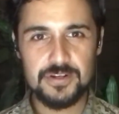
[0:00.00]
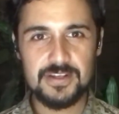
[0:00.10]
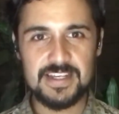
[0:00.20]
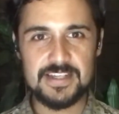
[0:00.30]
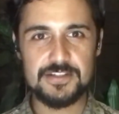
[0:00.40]

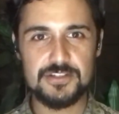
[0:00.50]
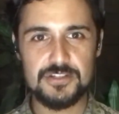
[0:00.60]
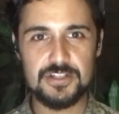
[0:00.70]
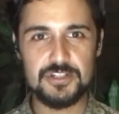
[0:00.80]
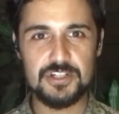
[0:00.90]
is
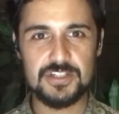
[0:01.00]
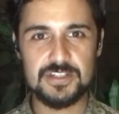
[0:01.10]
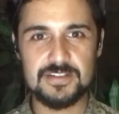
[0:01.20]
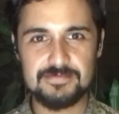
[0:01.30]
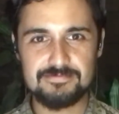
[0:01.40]
to
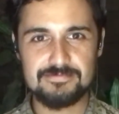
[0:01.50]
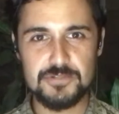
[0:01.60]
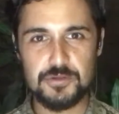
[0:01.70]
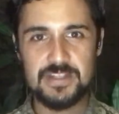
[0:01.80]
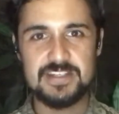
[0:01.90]
just
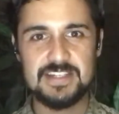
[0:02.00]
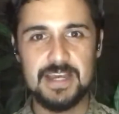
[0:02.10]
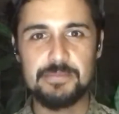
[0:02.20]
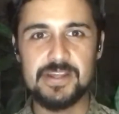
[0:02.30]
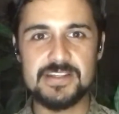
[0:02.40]
do the
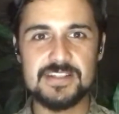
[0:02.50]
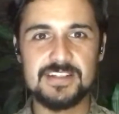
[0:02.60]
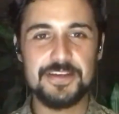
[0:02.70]
assignments.